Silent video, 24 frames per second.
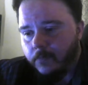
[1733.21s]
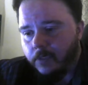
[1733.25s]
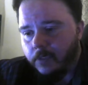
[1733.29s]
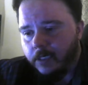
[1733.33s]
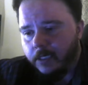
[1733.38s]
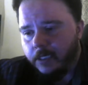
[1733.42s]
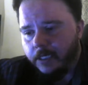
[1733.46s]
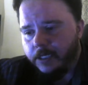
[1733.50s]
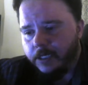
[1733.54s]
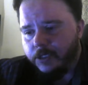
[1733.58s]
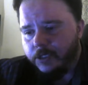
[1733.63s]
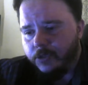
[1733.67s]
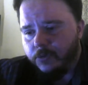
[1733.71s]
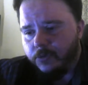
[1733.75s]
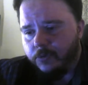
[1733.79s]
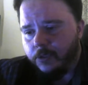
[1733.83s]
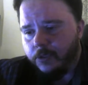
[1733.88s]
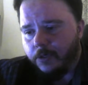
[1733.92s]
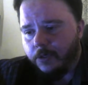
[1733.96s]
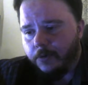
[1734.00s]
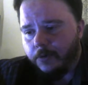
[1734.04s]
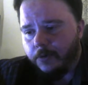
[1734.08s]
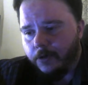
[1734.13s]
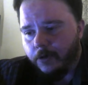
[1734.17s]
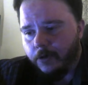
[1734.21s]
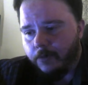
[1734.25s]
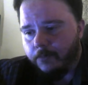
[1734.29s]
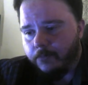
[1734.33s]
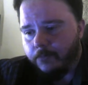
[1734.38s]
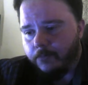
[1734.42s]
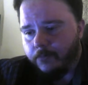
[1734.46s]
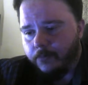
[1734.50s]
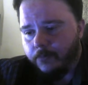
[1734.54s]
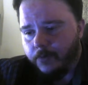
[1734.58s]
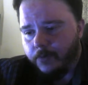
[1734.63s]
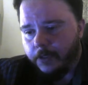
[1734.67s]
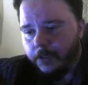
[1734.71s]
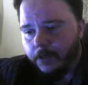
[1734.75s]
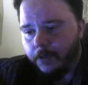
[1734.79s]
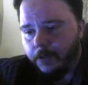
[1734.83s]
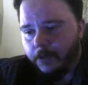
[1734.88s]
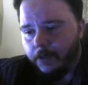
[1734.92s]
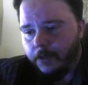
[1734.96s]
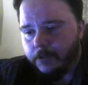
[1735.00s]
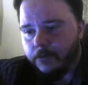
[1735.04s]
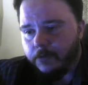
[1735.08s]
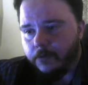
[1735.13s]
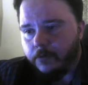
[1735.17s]
unless you you know you're really know
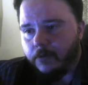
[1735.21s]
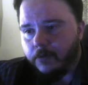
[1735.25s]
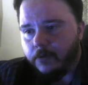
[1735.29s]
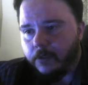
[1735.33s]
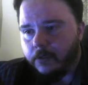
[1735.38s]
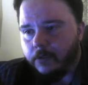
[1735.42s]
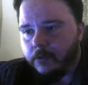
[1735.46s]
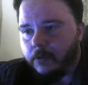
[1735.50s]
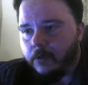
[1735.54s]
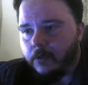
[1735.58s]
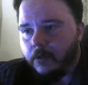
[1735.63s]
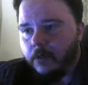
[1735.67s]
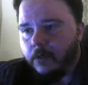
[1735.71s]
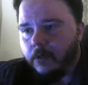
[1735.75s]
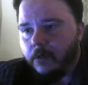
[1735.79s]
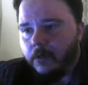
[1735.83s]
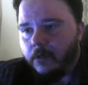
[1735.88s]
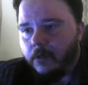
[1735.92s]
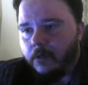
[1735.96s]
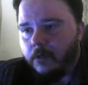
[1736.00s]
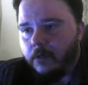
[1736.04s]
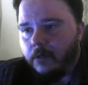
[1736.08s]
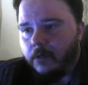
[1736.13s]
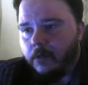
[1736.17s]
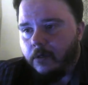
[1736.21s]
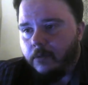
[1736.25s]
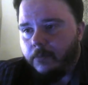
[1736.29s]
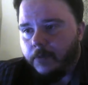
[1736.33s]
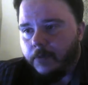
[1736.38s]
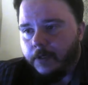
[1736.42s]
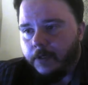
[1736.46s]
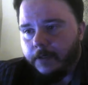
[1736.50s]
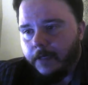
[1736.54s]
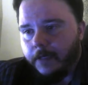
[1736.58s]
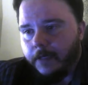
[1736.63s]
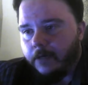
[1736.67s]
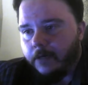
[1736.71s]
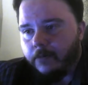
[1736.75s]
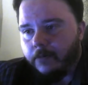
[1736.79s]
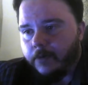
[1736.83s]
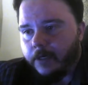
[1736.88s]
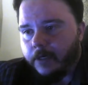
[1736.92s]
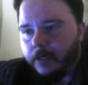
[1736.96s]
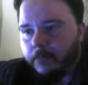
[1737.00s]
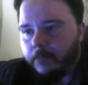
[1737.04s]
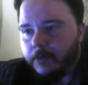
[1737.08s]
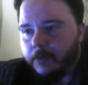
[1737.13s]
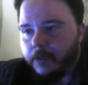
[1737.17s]
what you're doing. But I don't
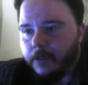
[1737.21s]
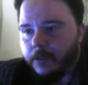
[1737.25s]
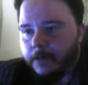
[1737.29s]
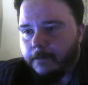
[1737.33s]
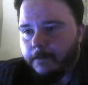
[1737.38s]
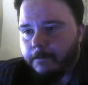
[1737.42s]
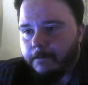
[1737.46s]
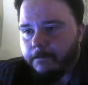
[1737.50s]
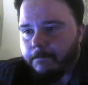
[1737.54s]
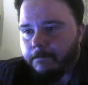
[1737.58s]
recommend it.